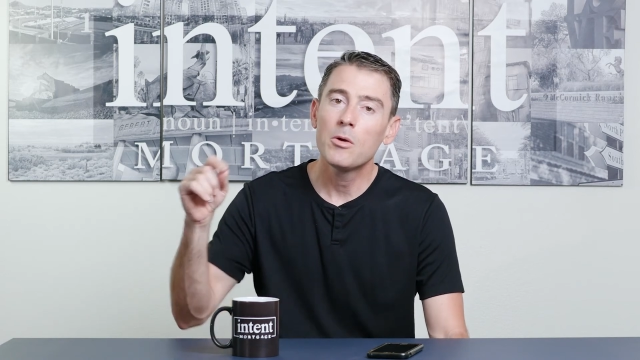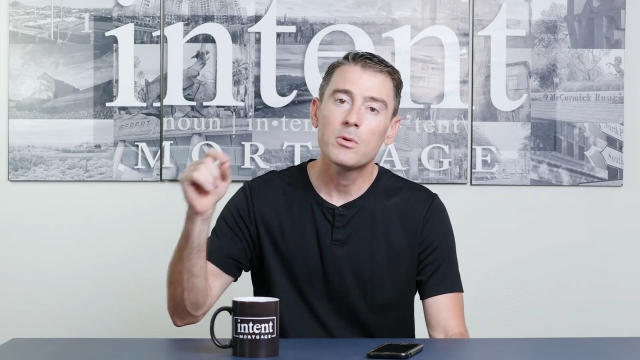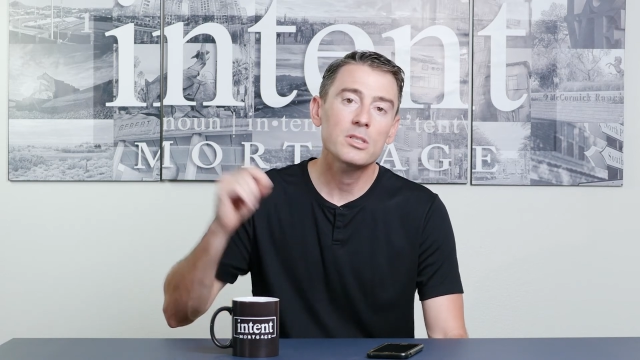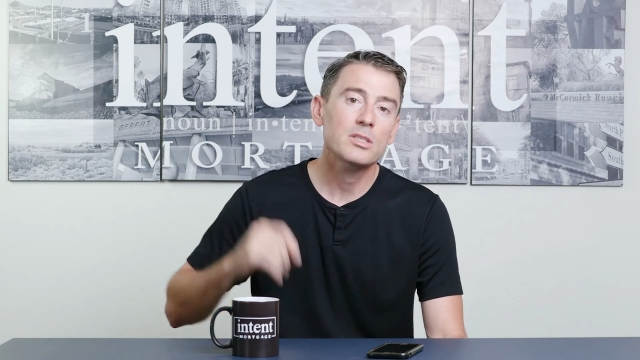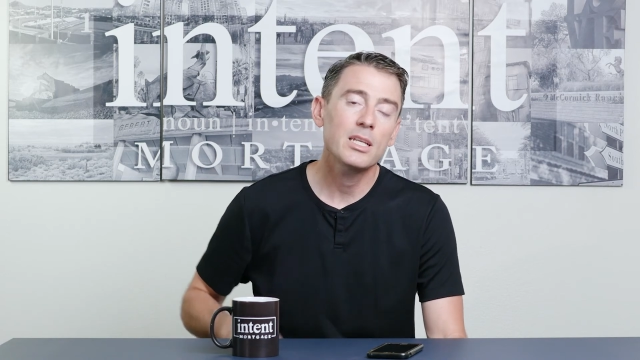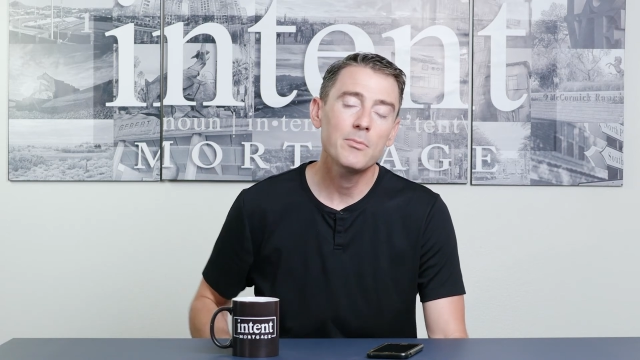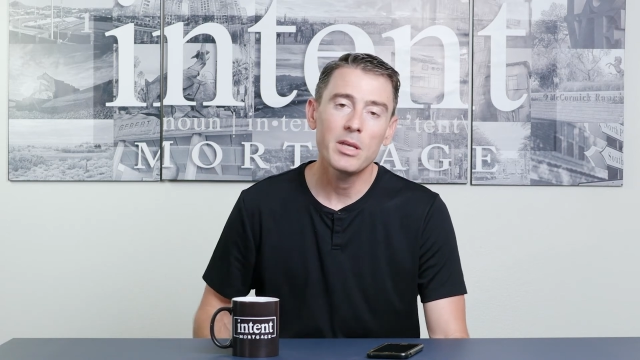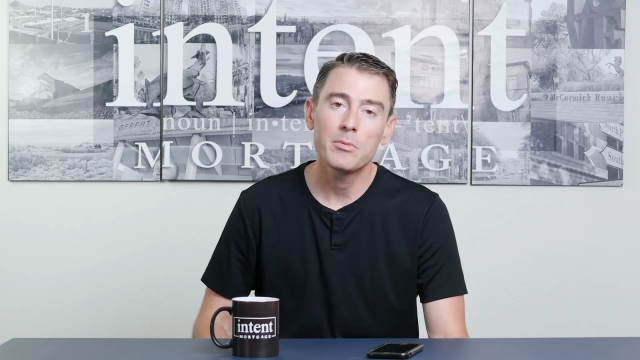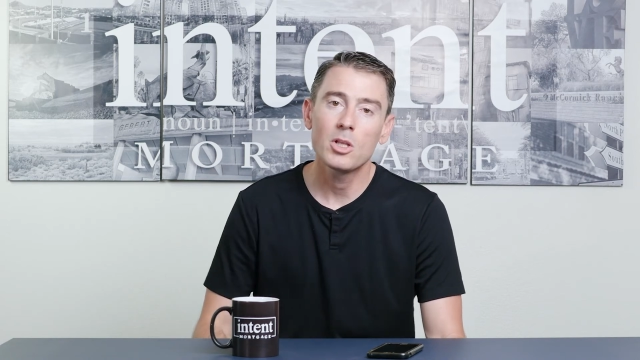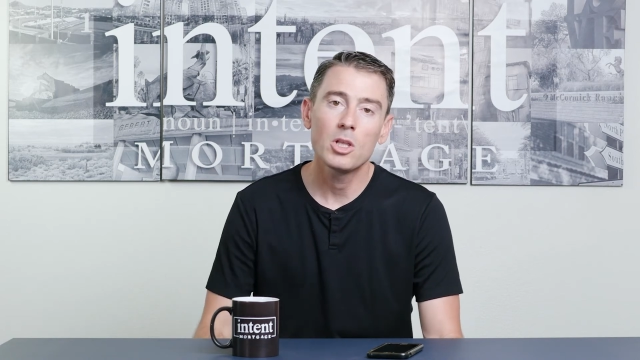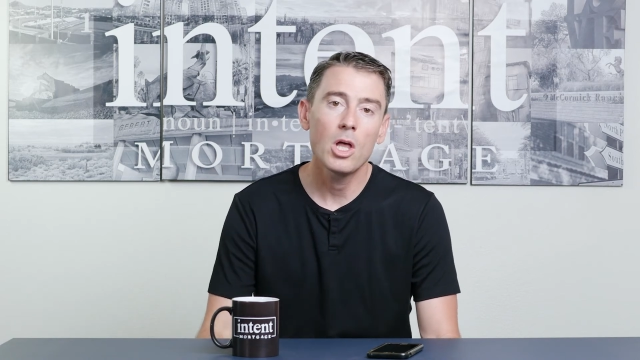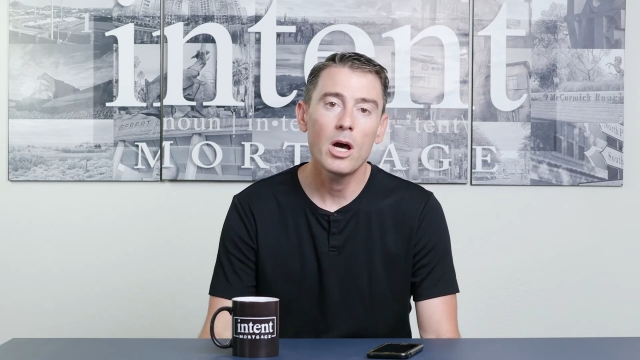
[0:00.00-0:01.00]
we're just gonna be able
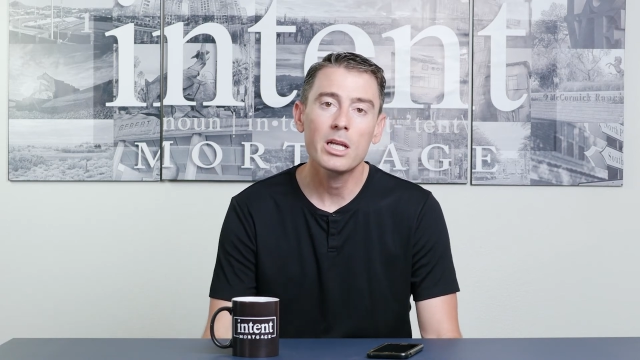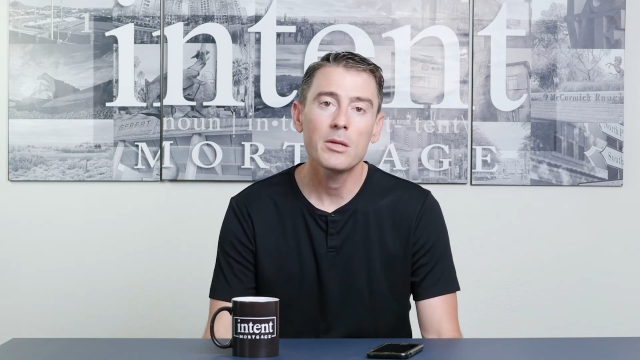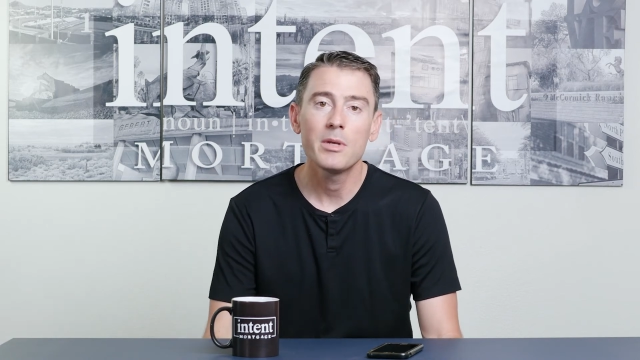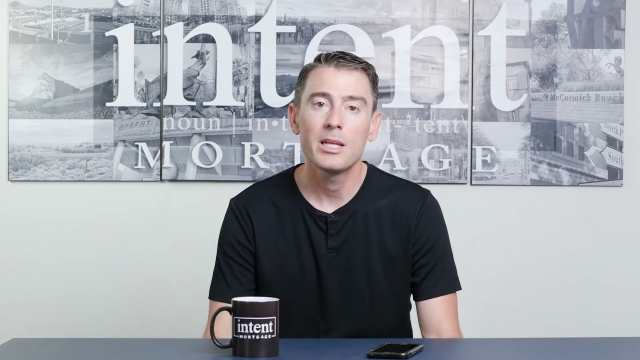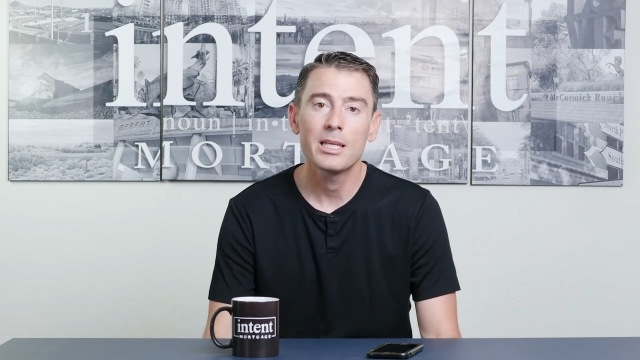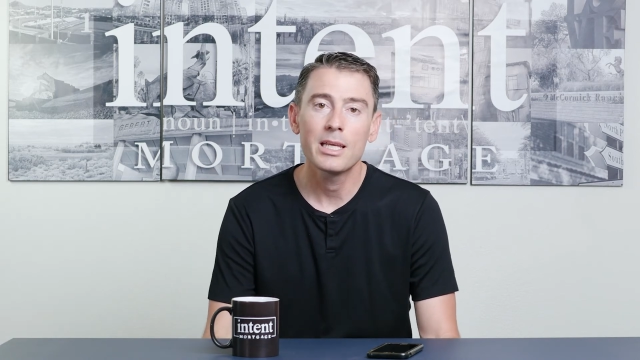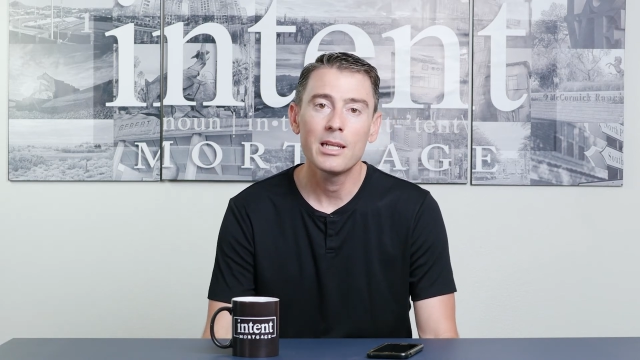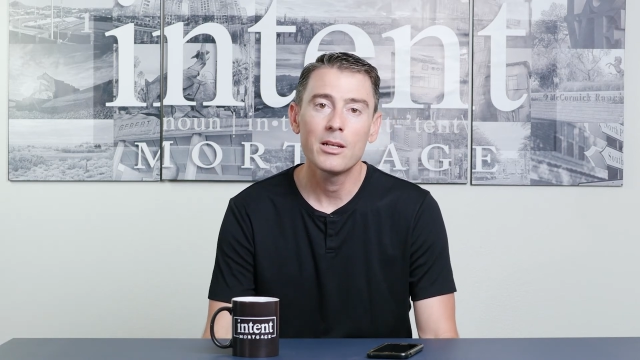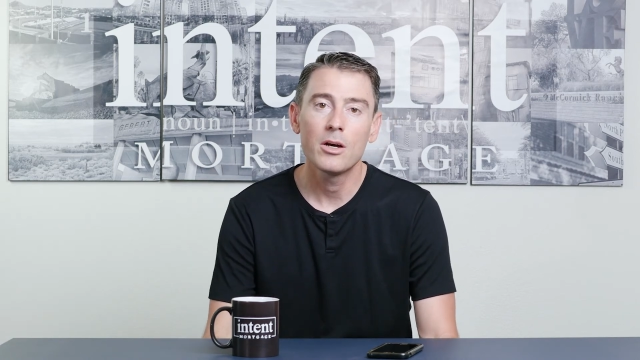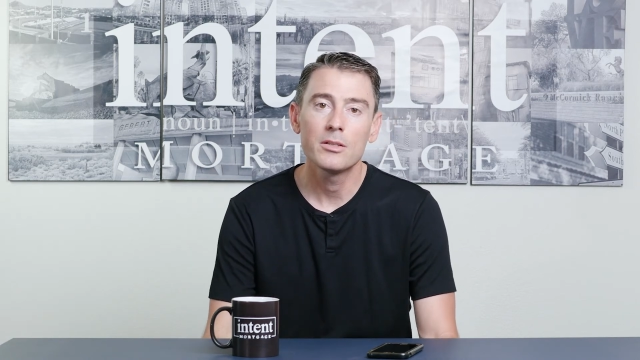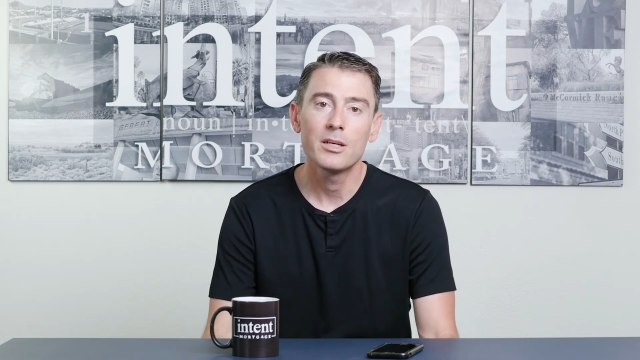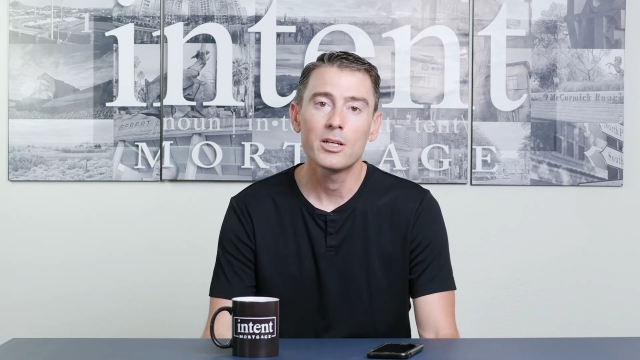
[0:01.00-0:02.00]
to lock them in and get it
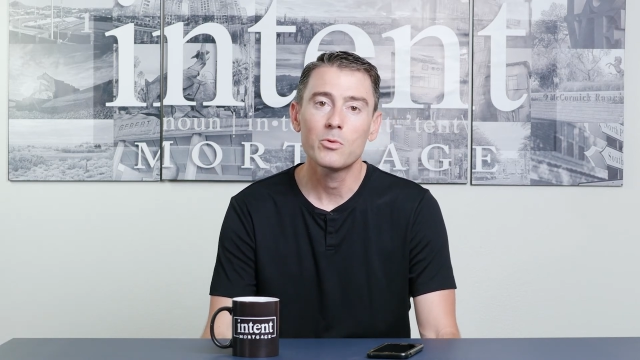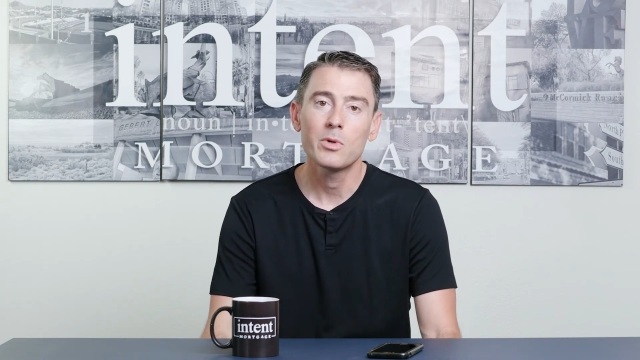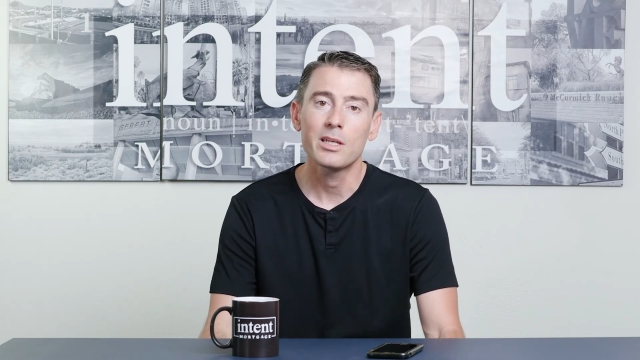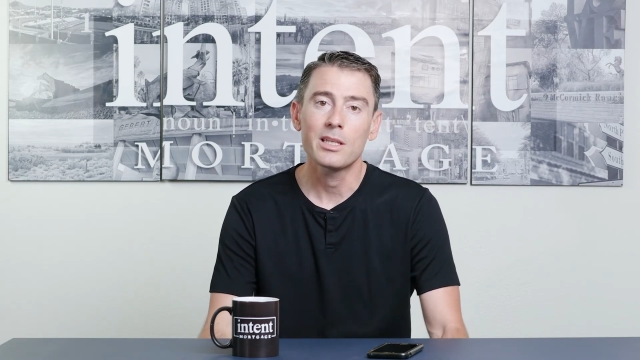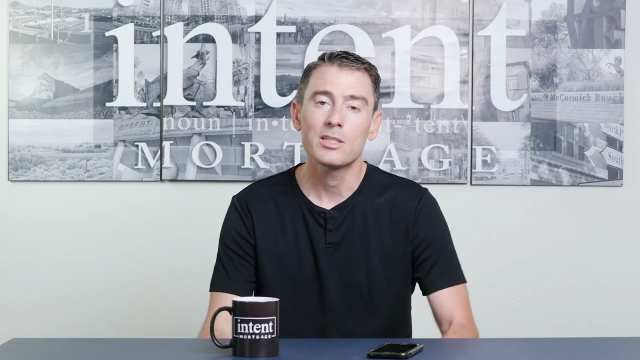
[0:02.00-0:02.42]
all done quickly.